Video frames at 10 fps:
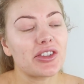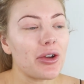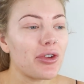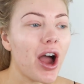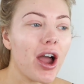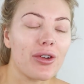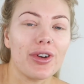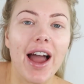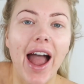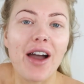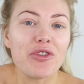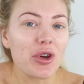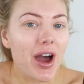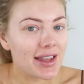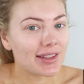don't know, like, have you
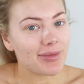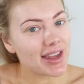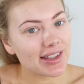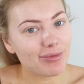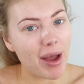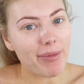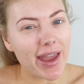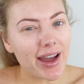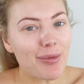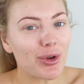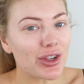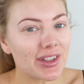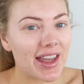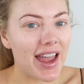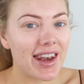guys missed my makeup
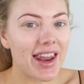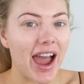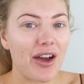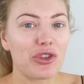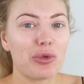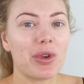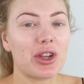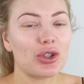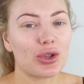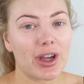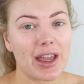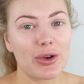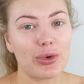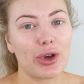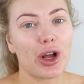content? Have you been
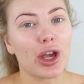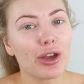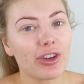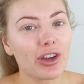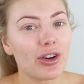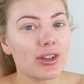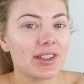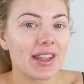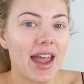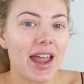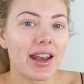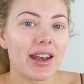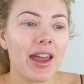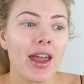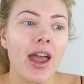enjoying all the clothing
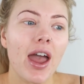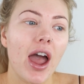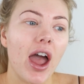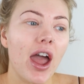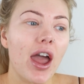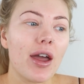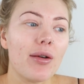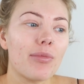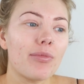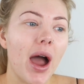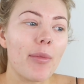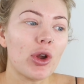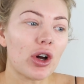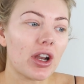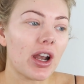content? I'm
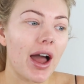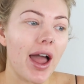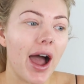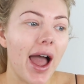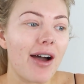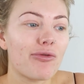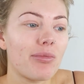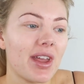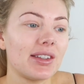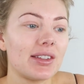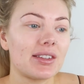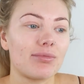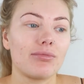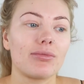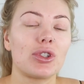not gonna lie, I have missed
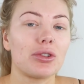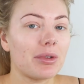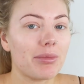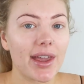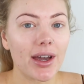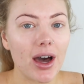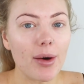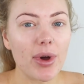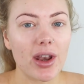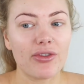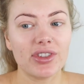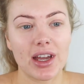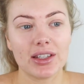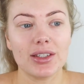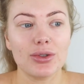doing makeup, and obviously
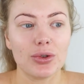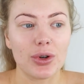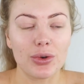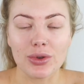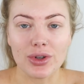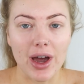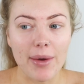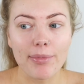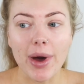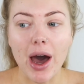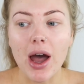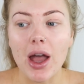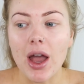I still do it all the time, but